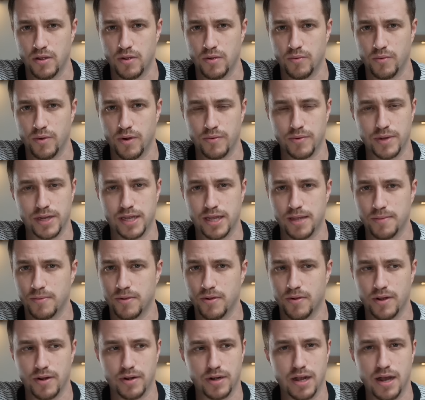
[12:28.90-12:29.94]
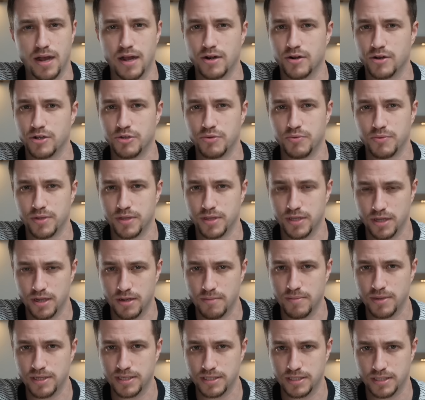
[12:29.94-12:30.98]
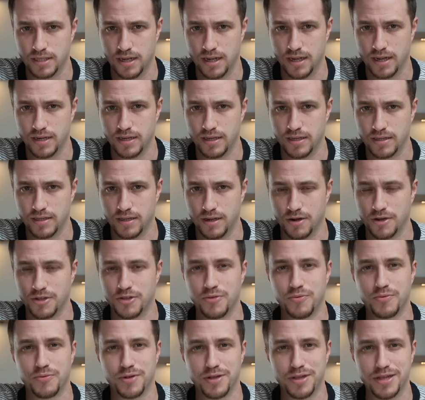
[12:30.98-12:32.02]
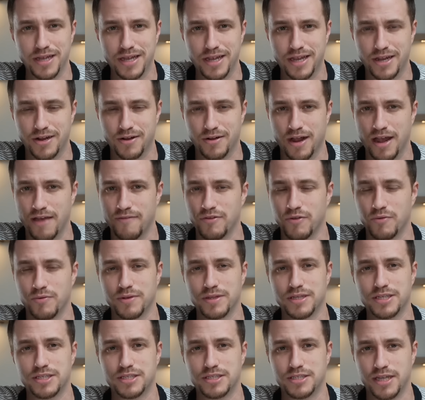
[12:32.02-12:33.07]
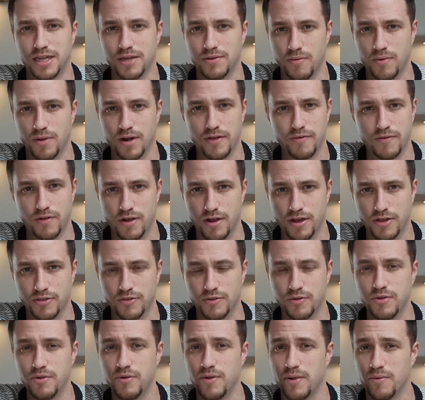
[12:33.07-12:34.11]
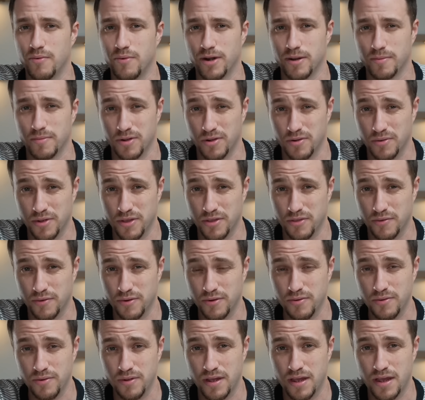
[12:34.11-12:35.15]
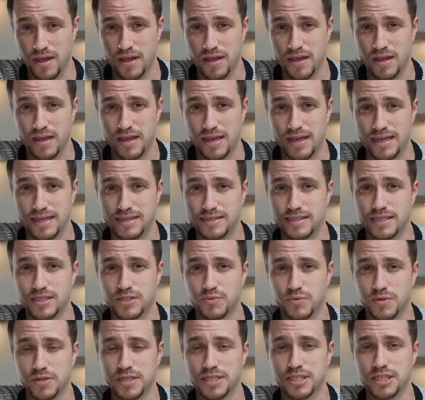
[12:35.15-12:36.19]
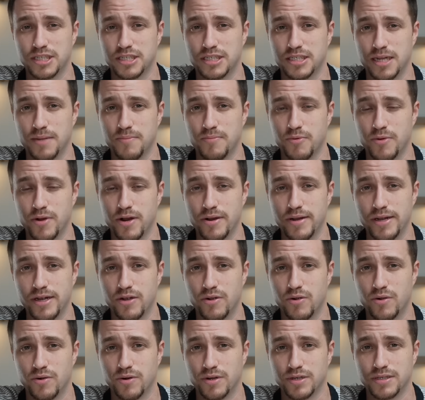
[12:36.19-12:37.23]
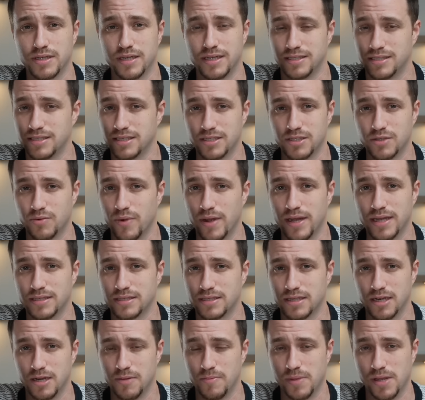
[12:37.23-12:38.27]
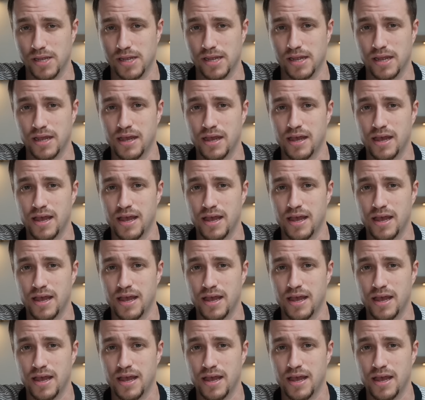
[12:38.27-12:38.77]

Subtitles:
where we keep going, God, are you really on my side? Are you really here? Have you really seen what I've gone through and what I'm going through? Is this really just temporary, or is this the way it's going to be?